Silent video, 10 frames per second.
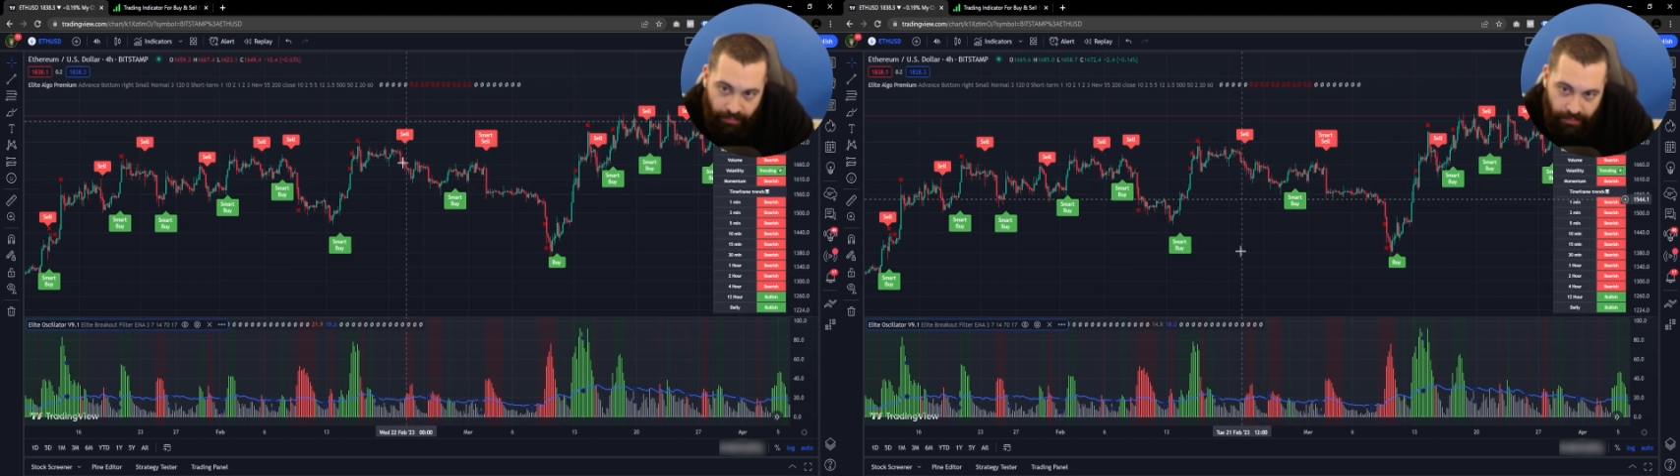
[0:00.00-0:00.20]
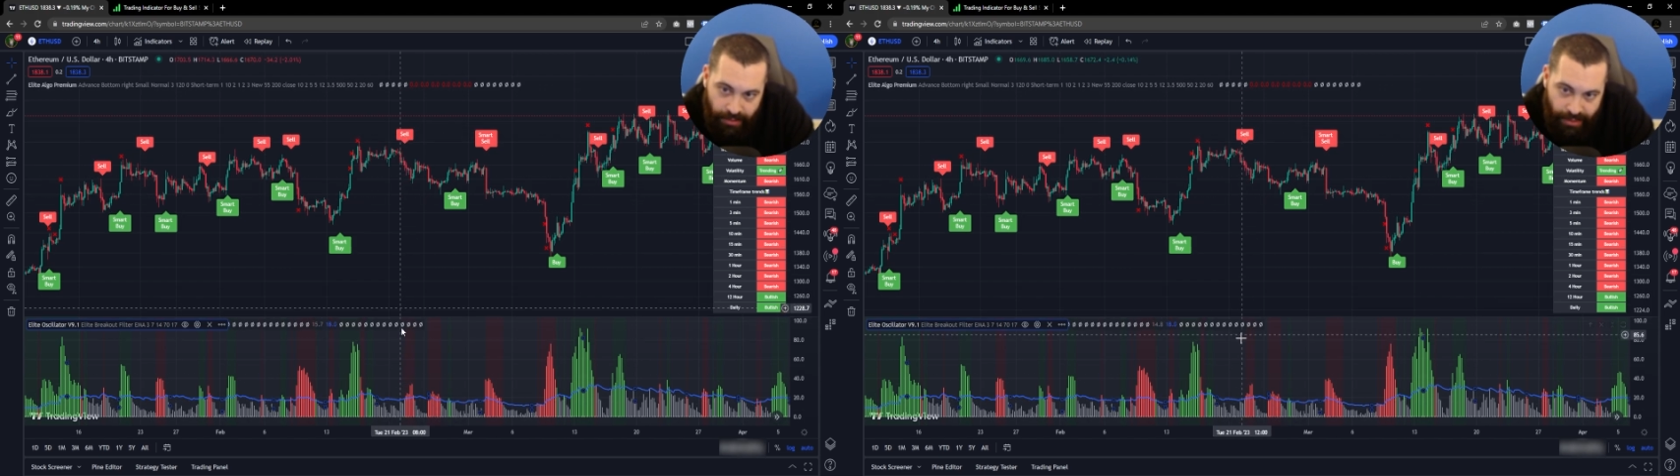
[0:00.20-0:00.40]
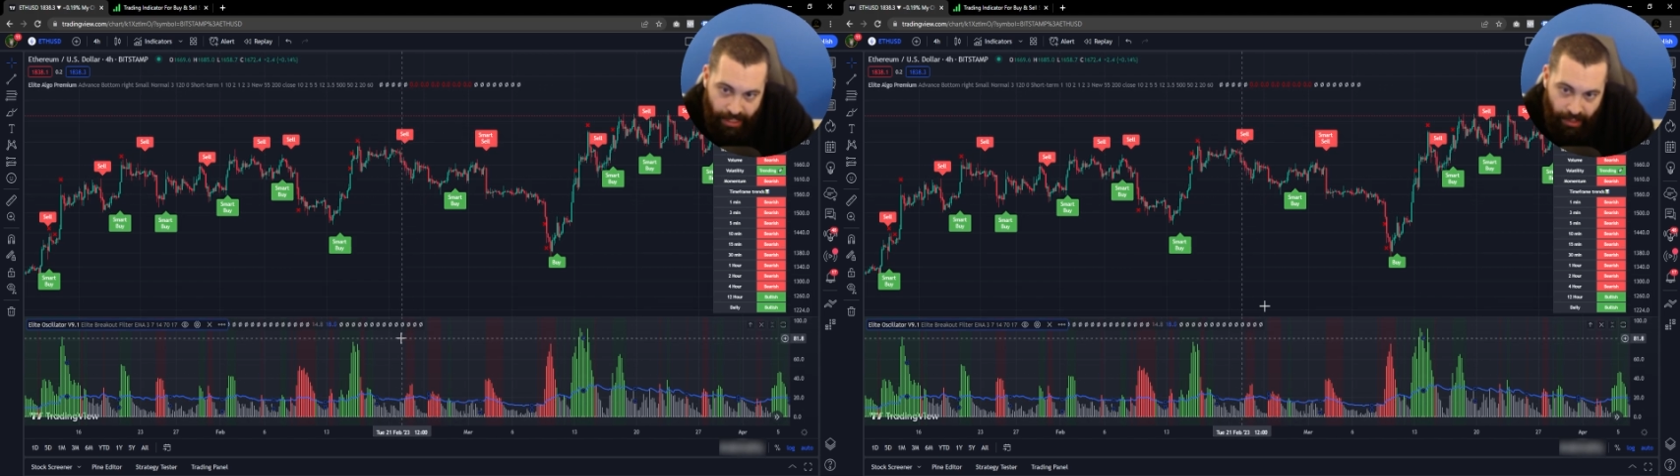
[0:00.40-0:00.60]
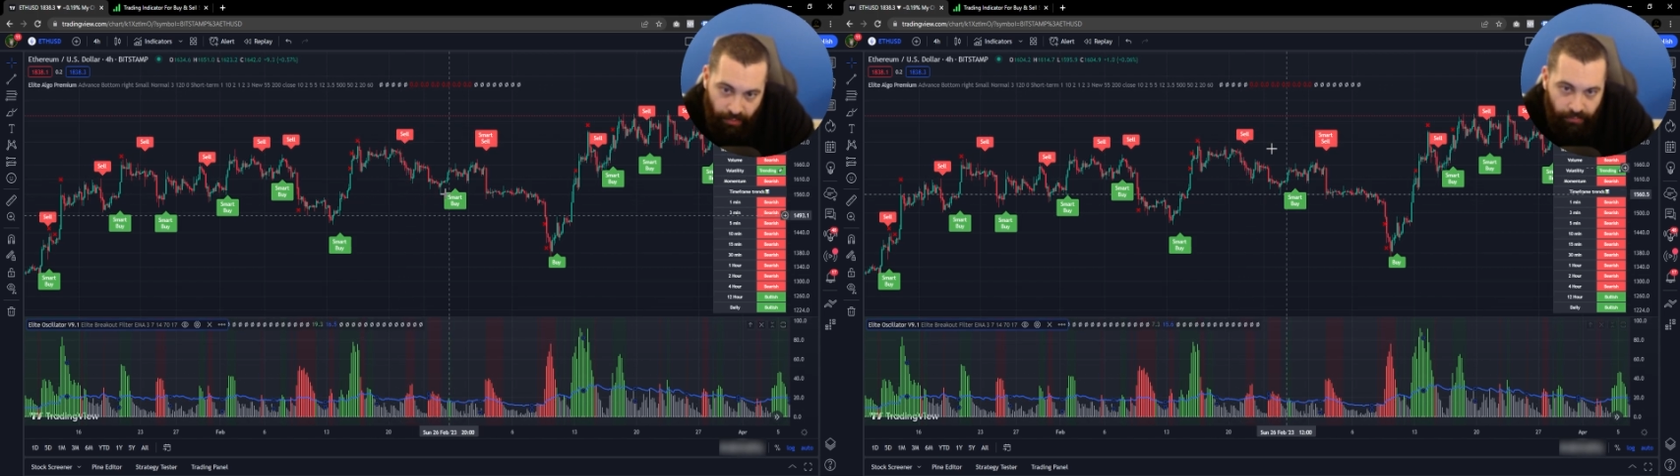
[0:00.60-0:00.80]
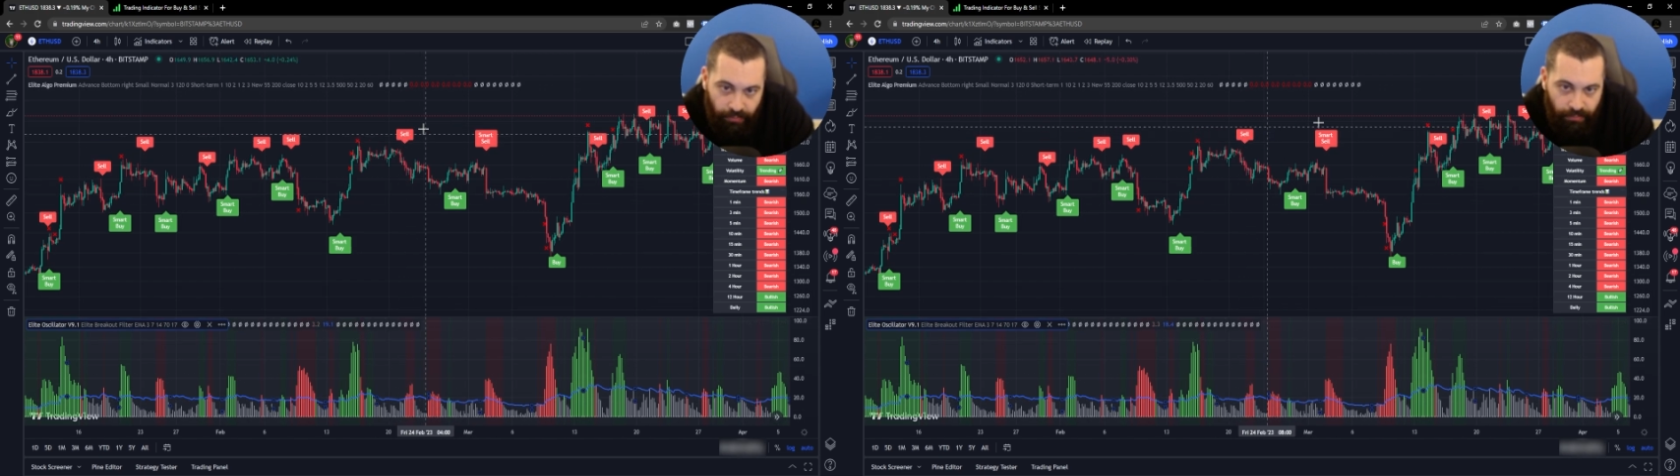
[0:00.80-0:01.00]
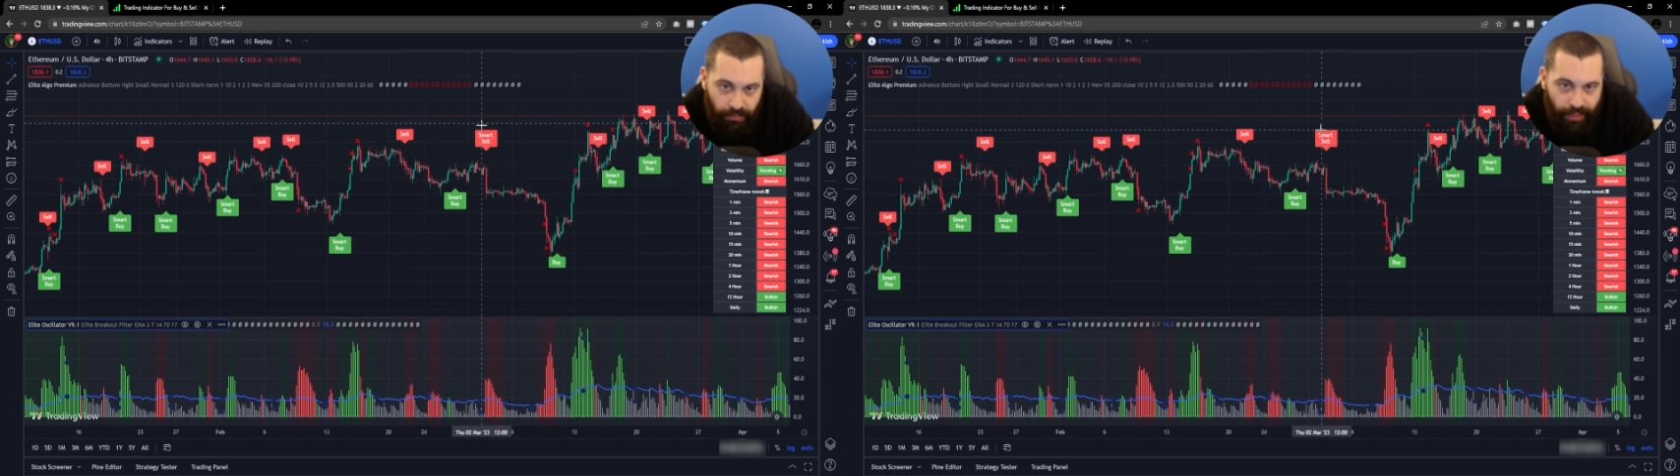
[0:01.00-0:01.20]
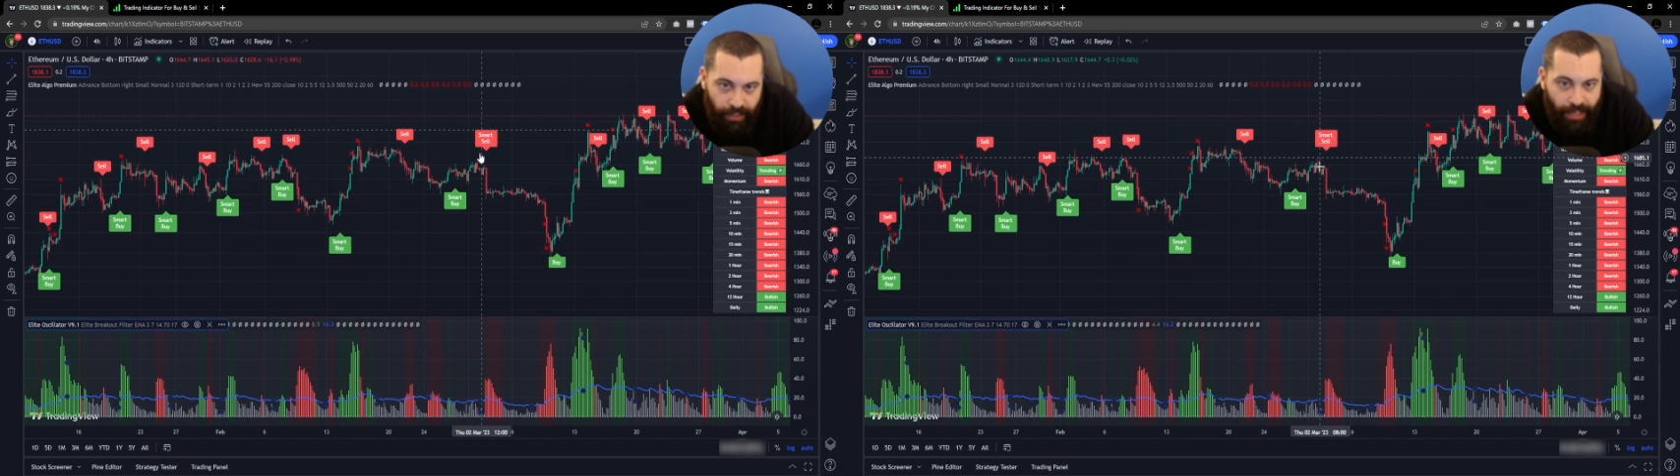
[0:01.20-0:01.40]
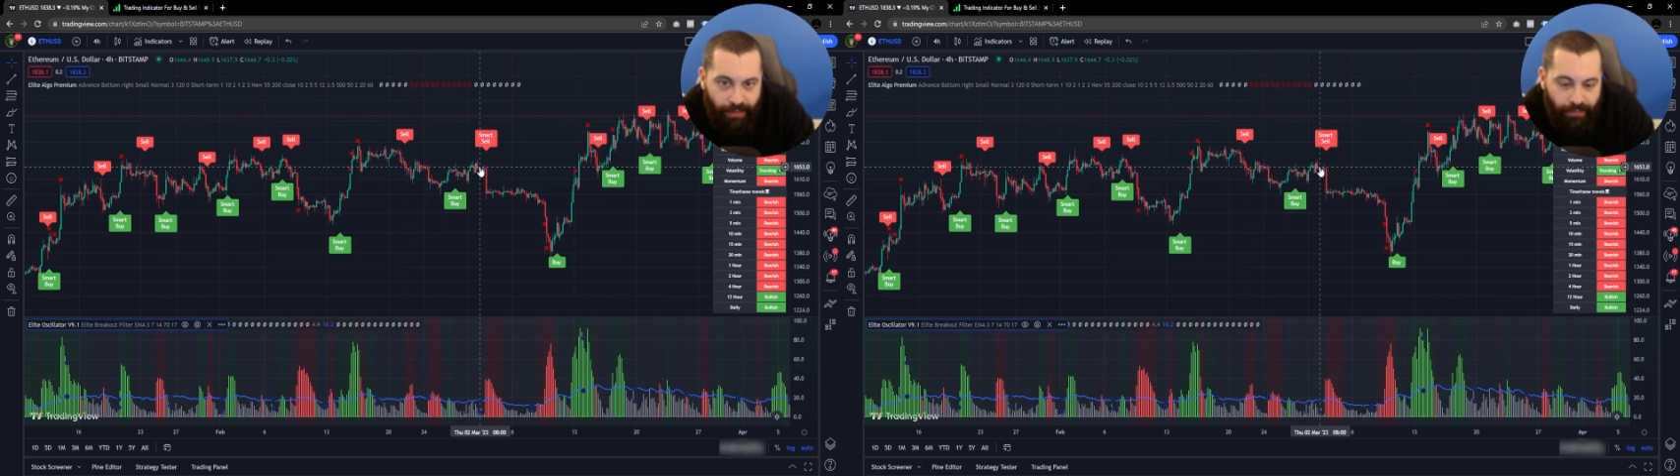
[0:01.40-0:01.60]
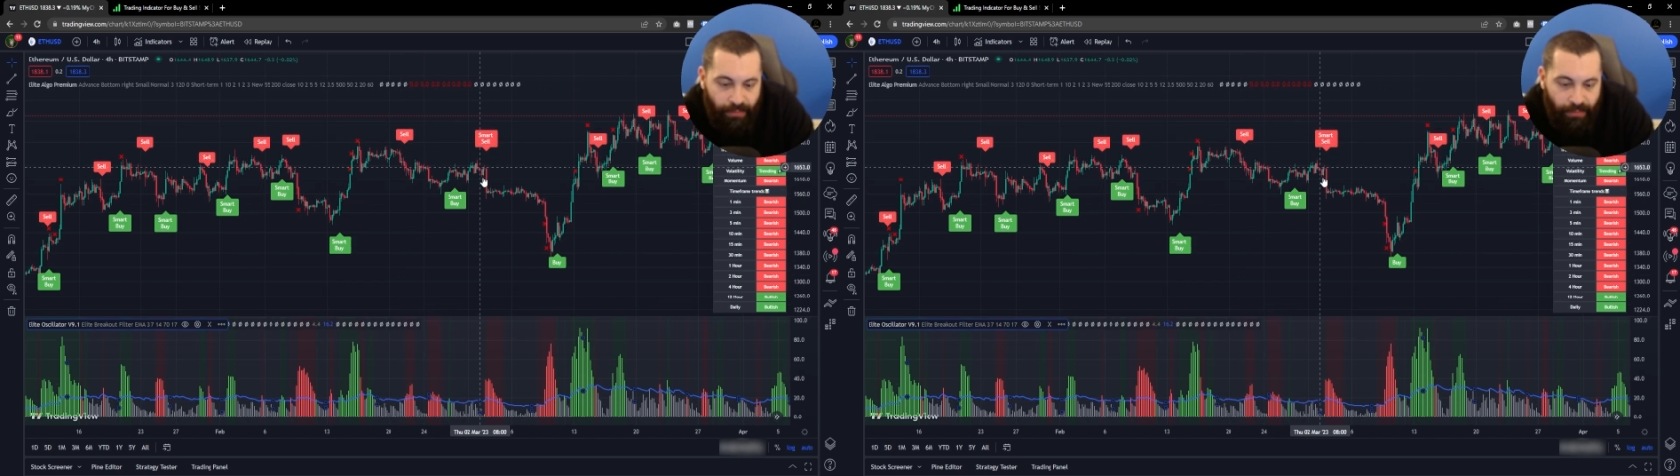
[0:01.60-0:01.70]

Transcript: sell, okay?